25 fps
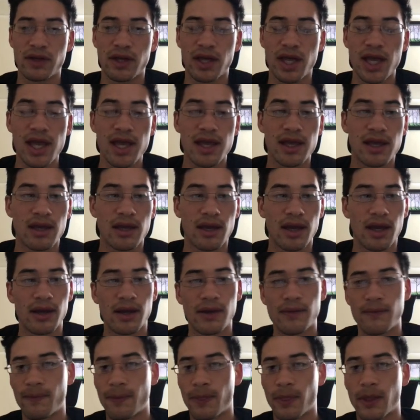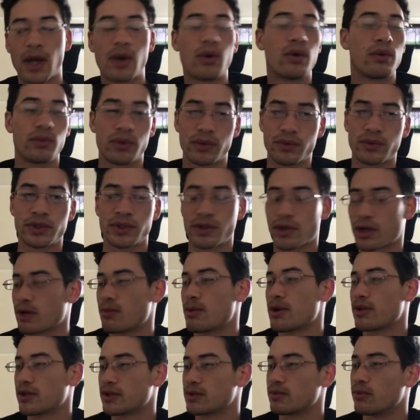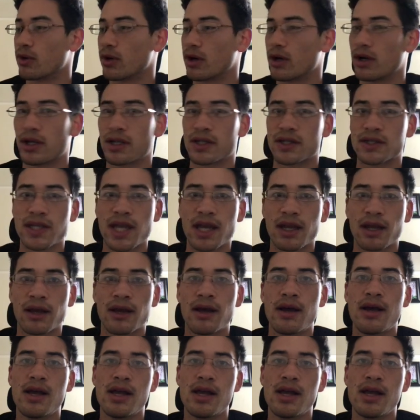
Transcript: Hey, we'll talk about this more in a sec,